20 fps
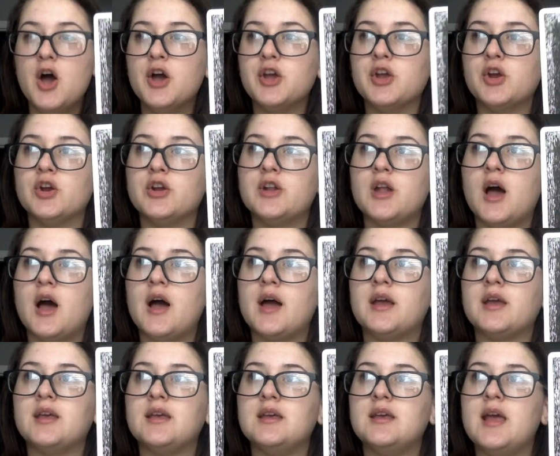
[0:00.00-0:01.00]
you're
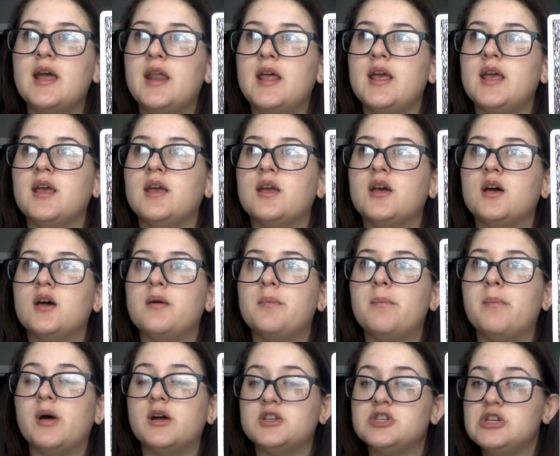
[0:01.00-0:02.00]
not getting
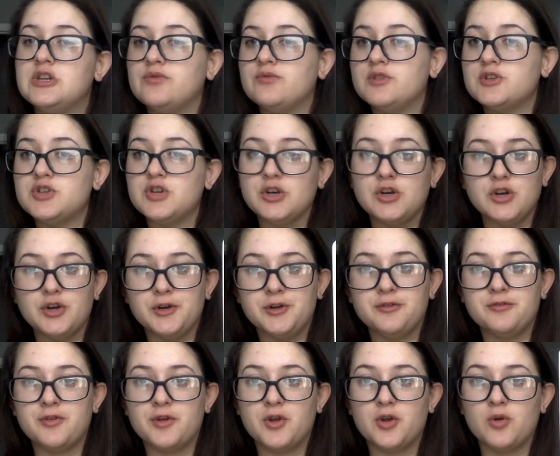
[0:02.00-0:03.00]
much in return
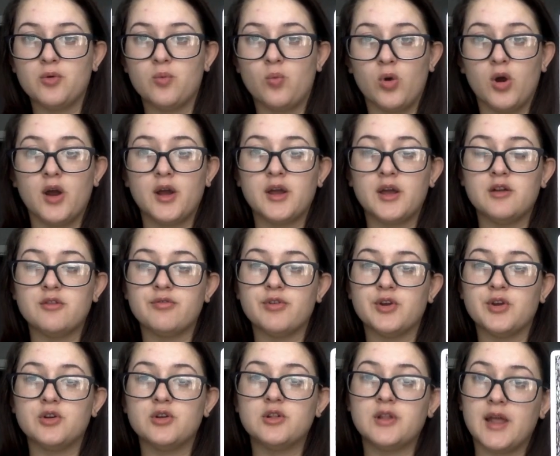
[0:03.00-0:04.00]
for your work and for
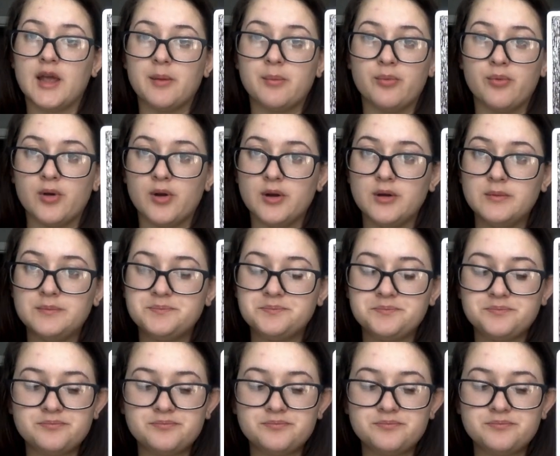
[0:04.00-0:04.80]
your labor,